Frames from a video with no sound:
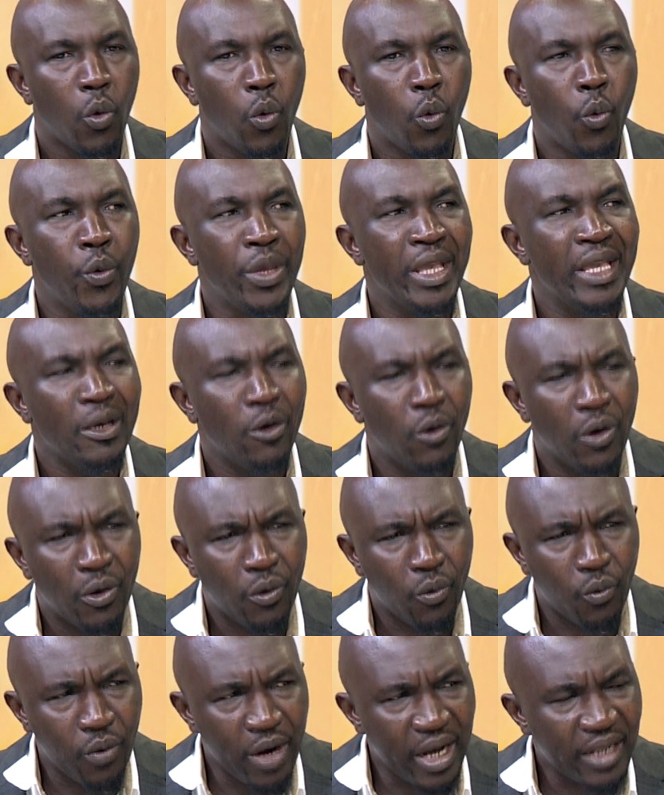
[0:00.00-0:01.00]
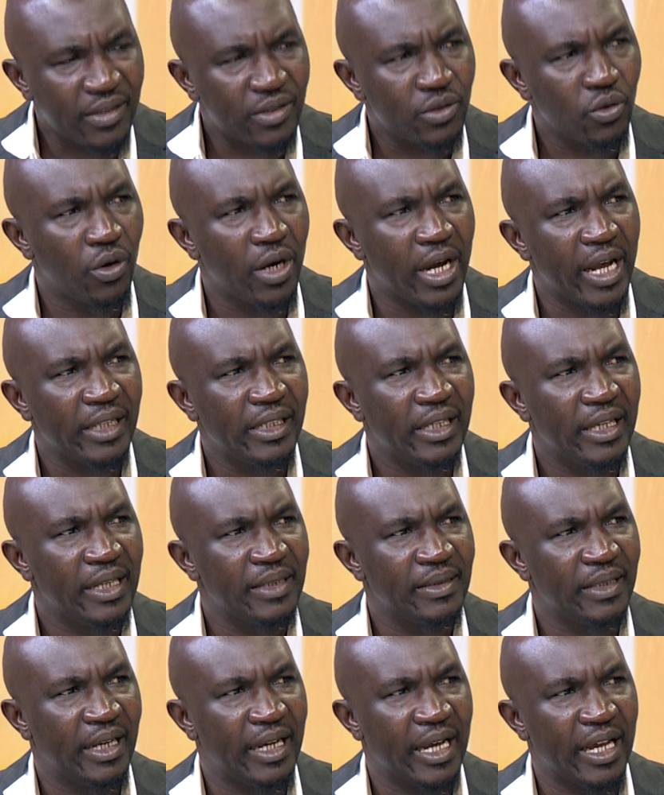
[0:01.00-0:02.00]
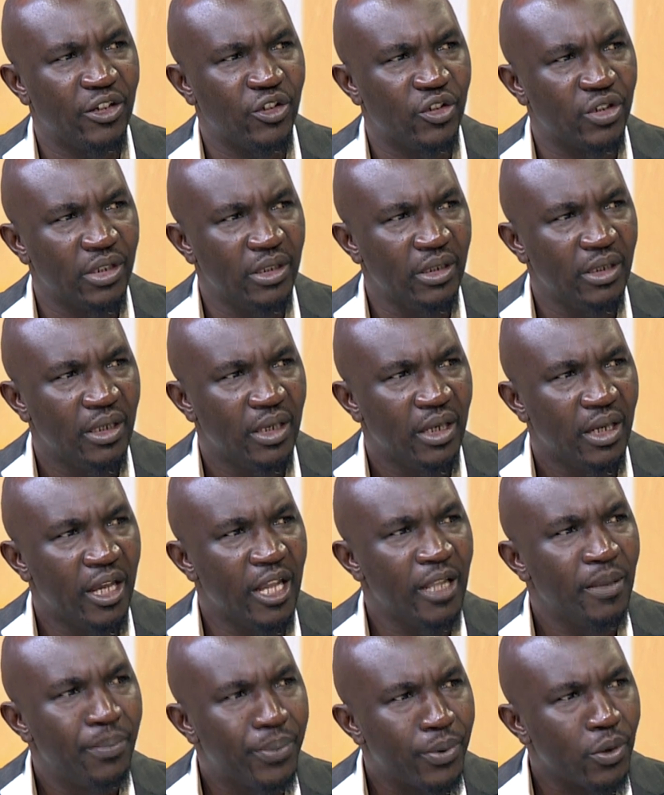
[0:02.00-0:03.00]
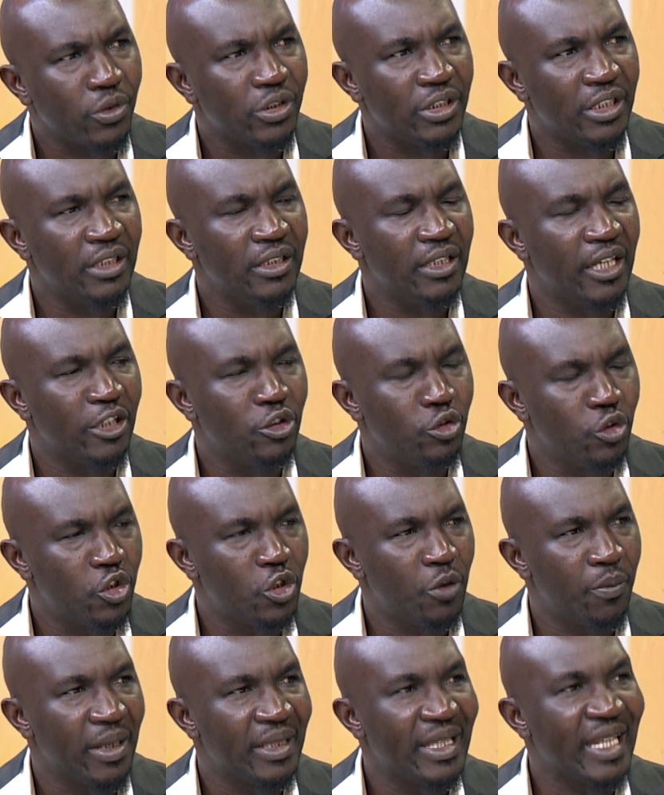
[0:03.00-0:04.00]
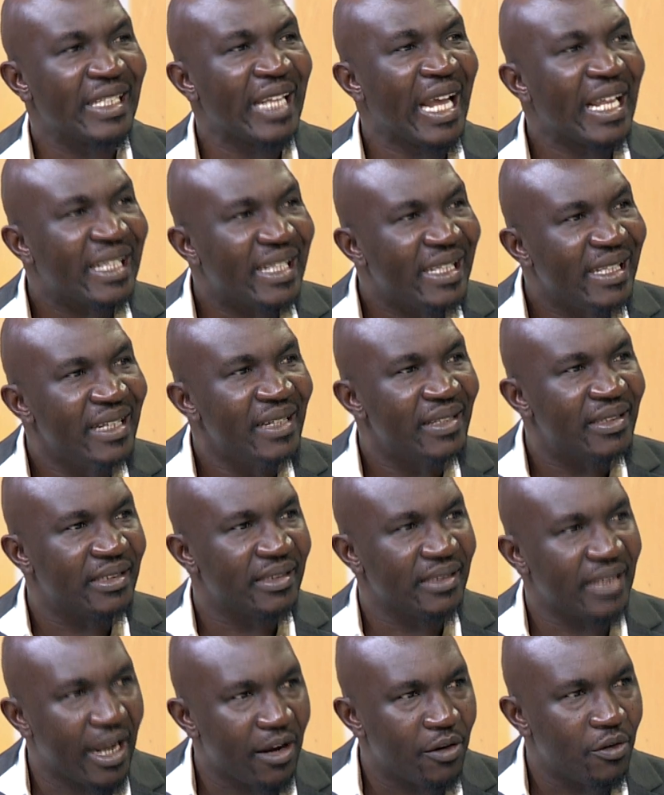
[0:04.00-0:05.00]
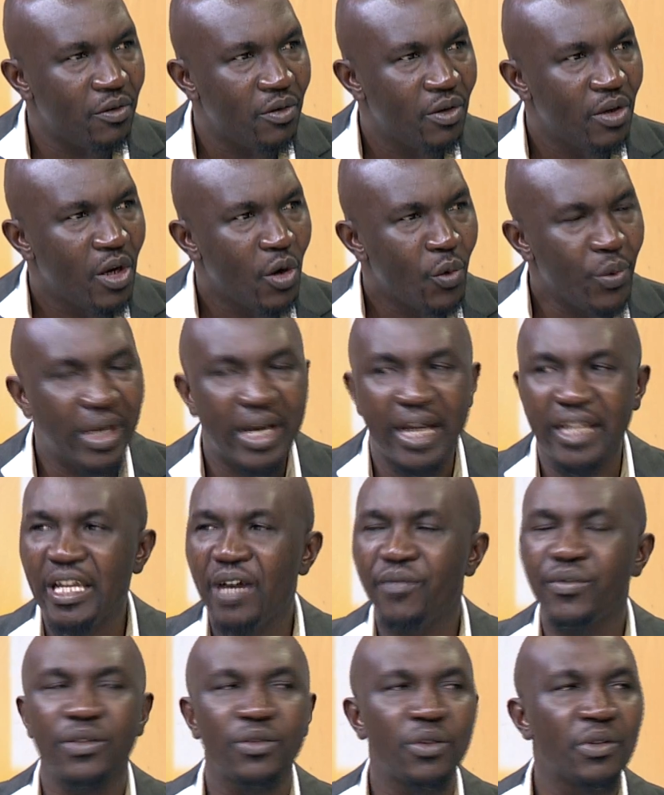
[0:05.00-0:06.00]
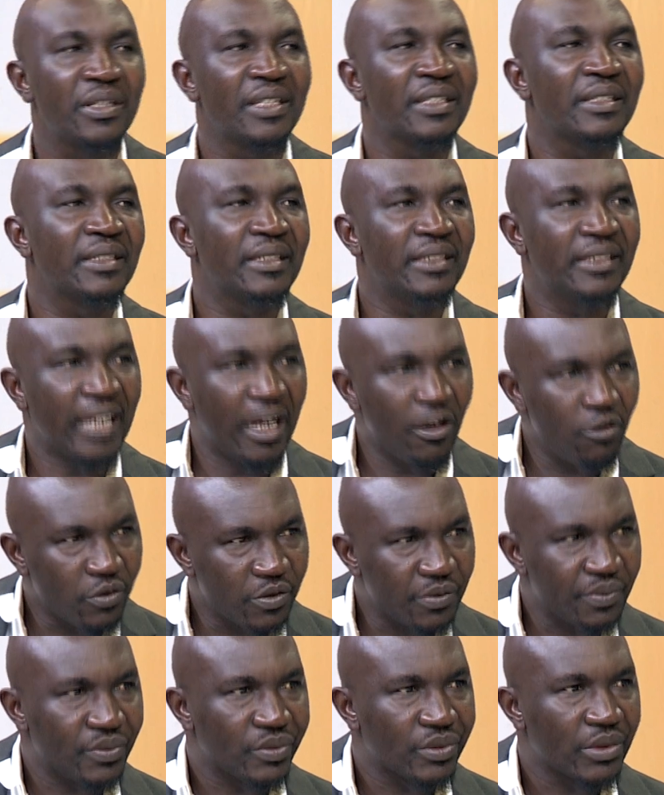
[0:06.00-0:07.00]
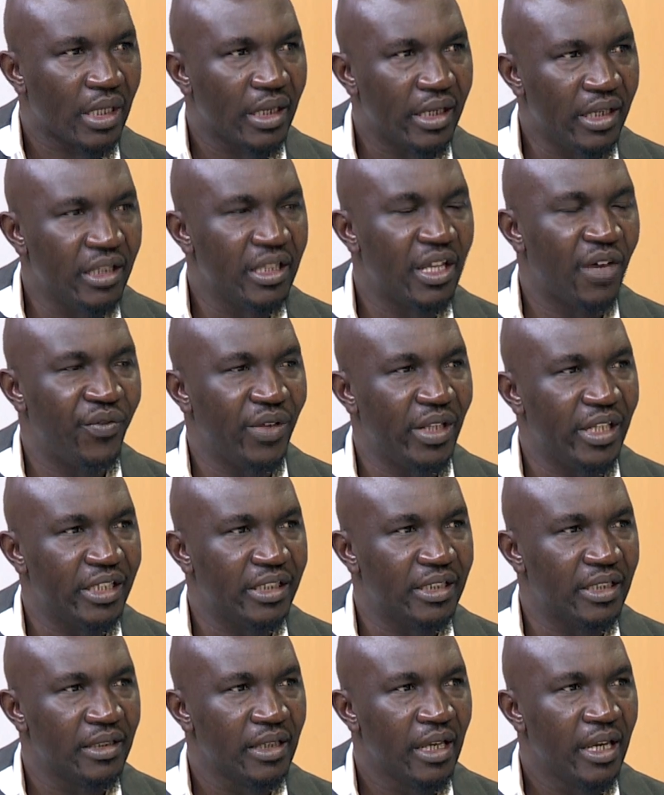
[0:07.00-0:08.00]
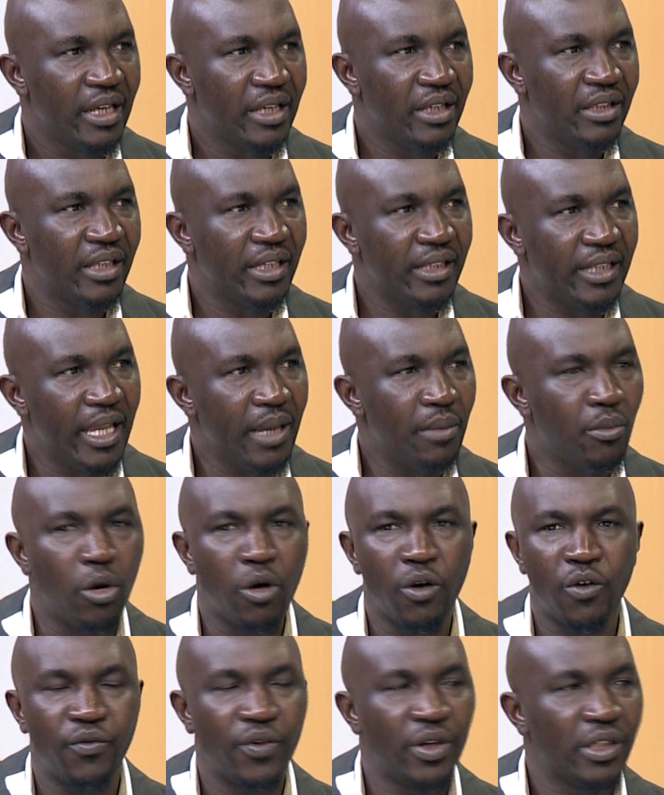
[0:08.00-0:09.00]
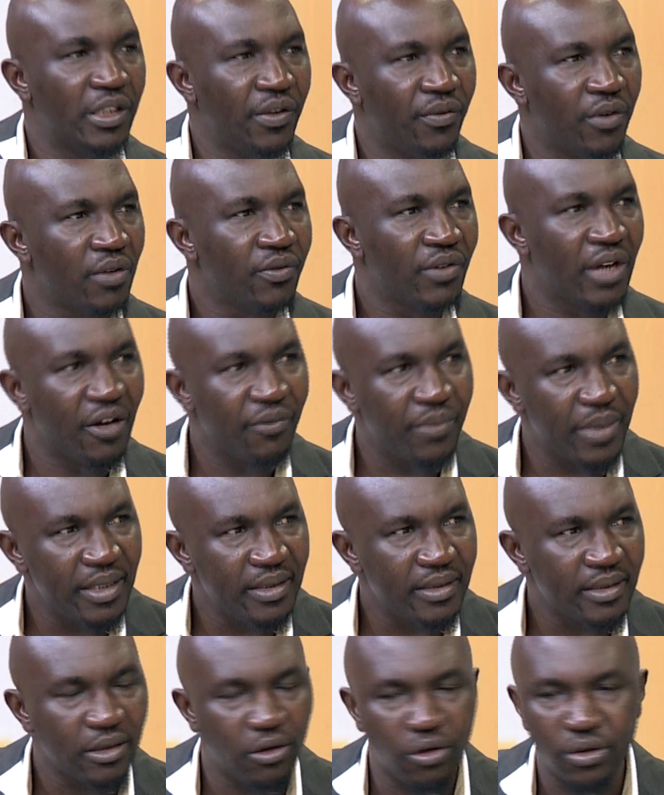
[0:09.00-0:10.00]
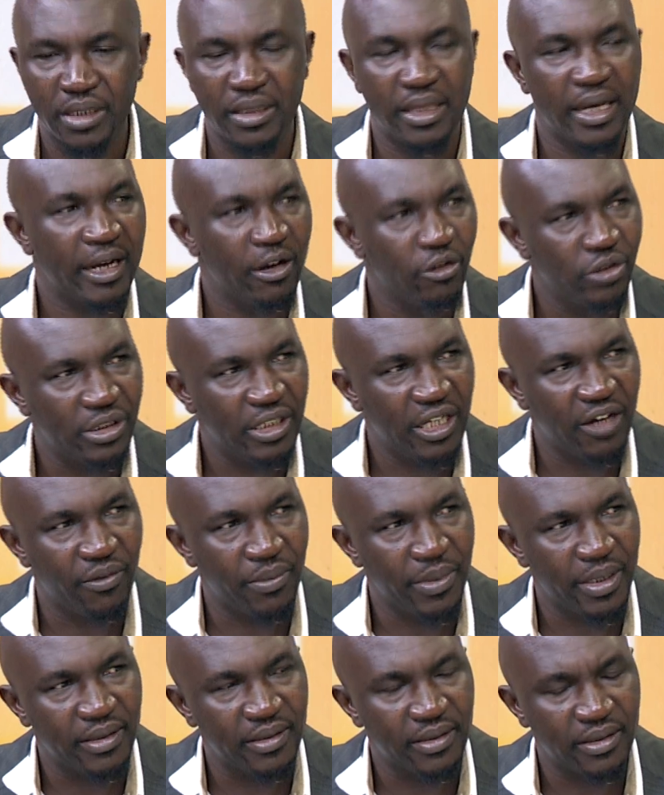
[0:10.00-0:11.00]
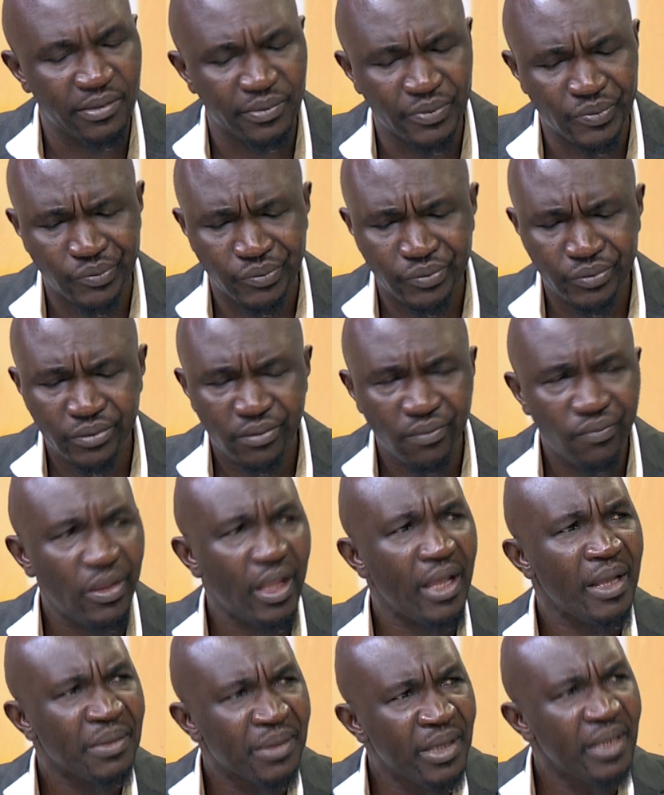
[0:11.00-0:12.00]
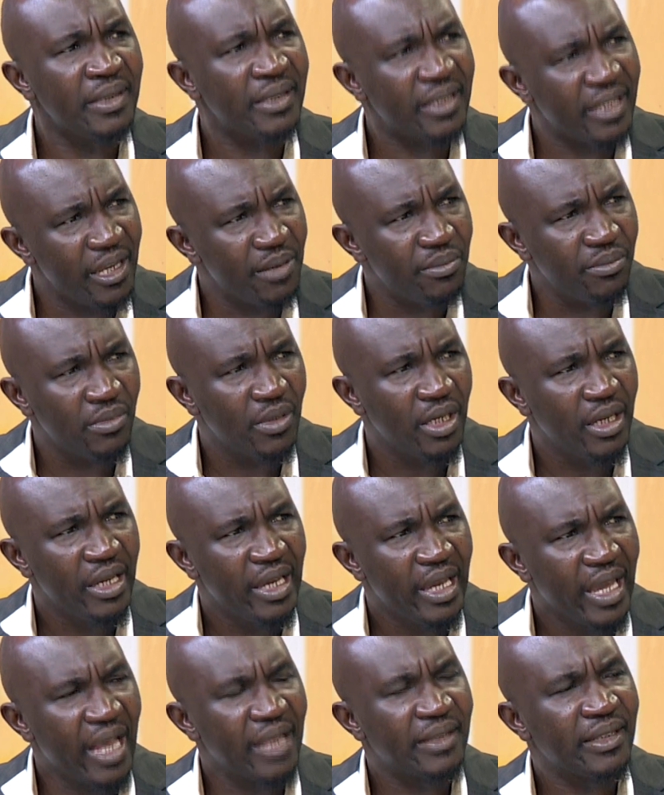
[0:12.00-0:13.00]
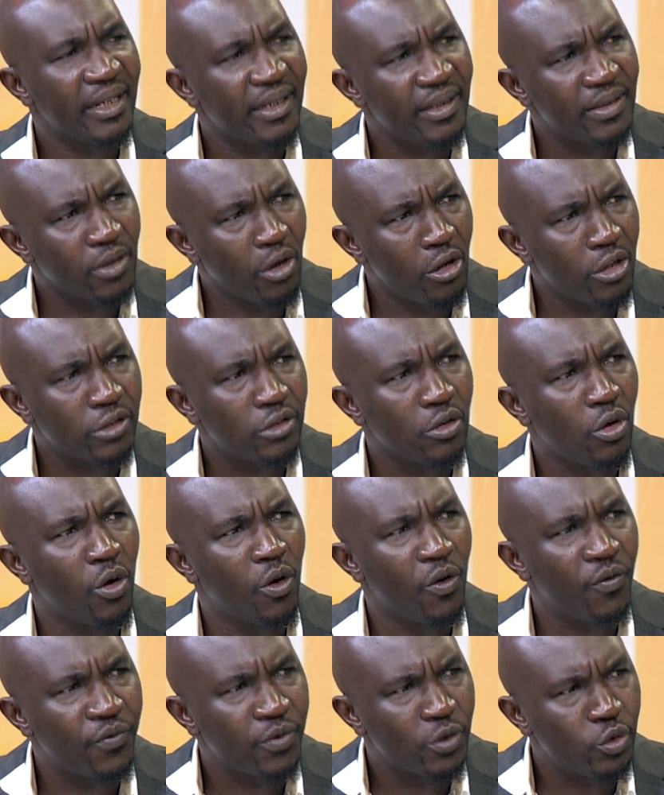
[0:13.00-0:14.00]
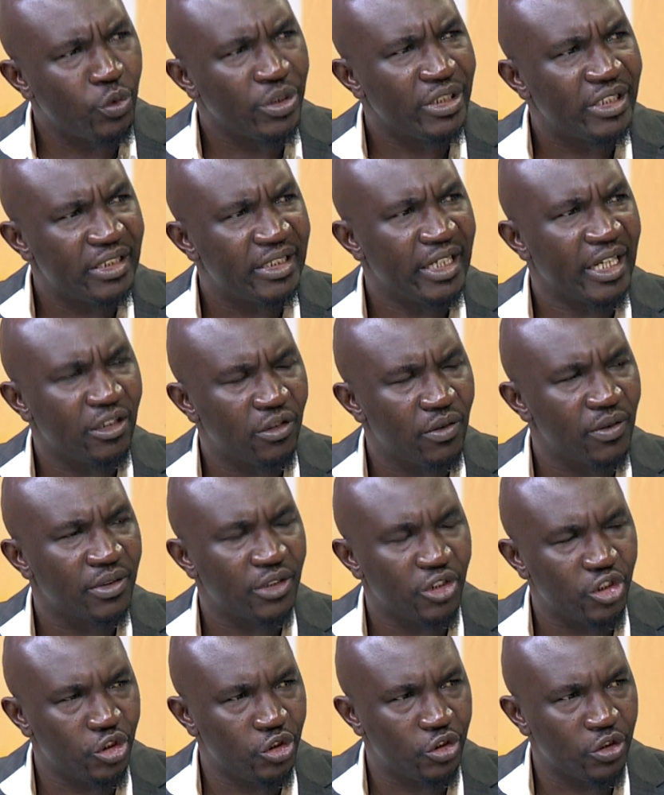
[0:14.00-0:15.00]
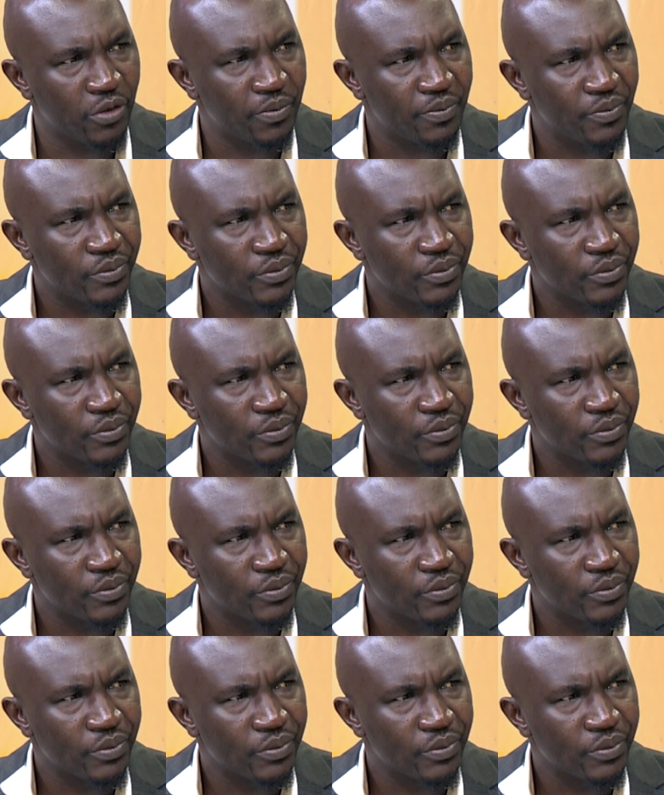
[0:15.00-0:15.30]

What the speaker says: We worked so hard as a country and brought in a document that at least now we can have resources down in the villages in the name of devolved governments or other county governments. This came as a result of 2010 constitution.